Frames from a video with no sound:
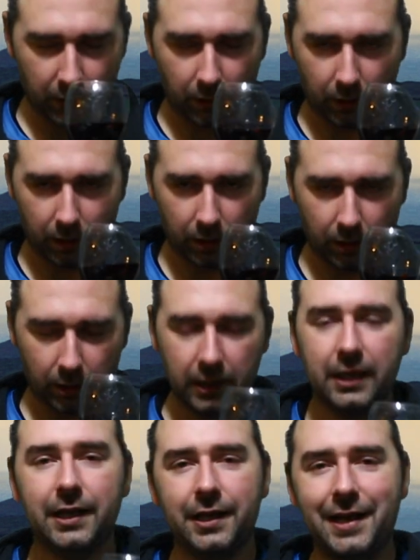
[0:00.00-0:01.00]
Oh.
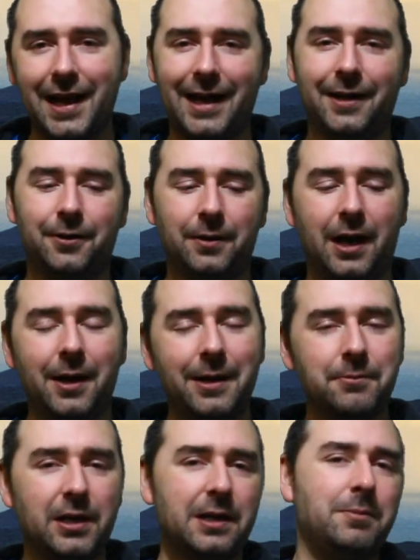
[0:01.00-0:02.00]
Now, I
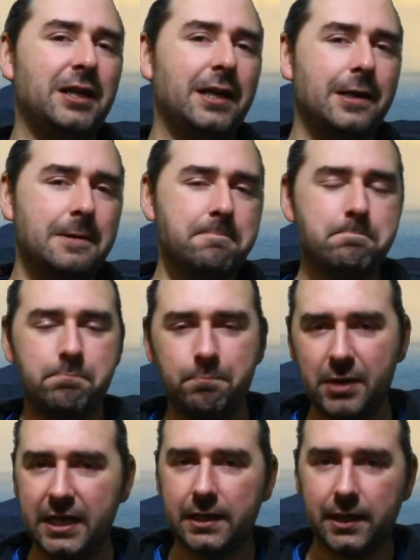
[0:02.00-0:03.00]
am going to be
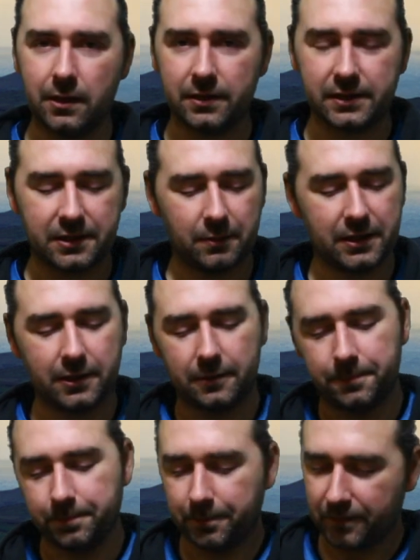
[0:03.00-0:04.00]
completely honest with
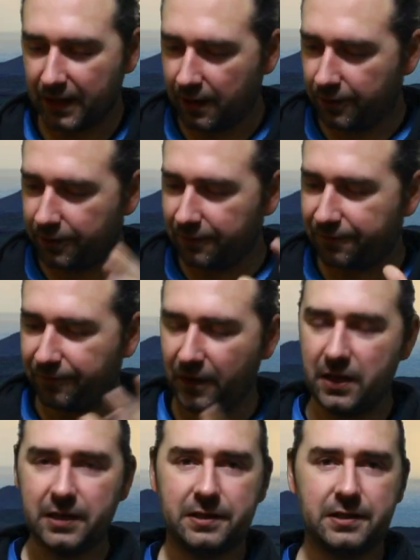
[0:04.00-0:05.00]
you. The
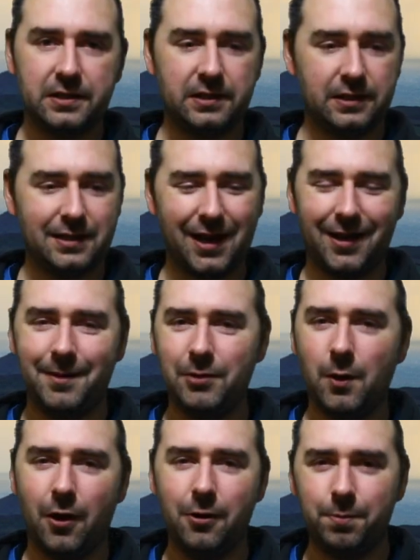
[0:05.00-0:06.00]
first time
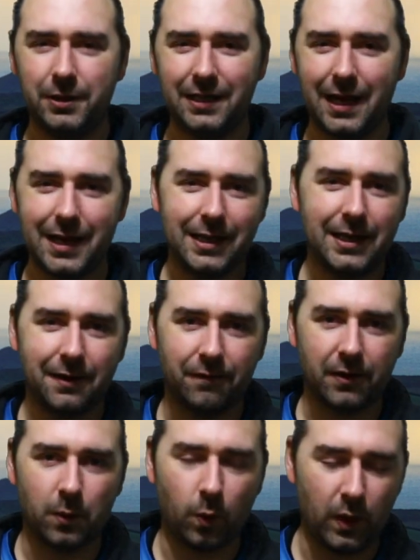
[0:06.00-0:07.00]
you open it and give
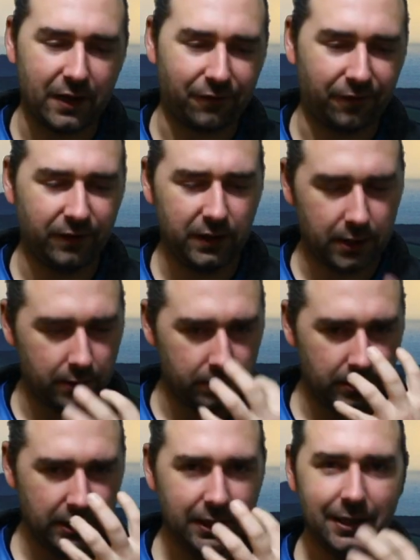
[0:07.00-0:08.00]
it a whiff, you
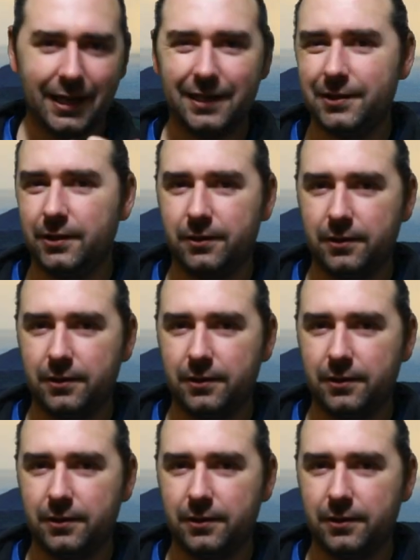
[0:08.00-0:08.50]
know, as you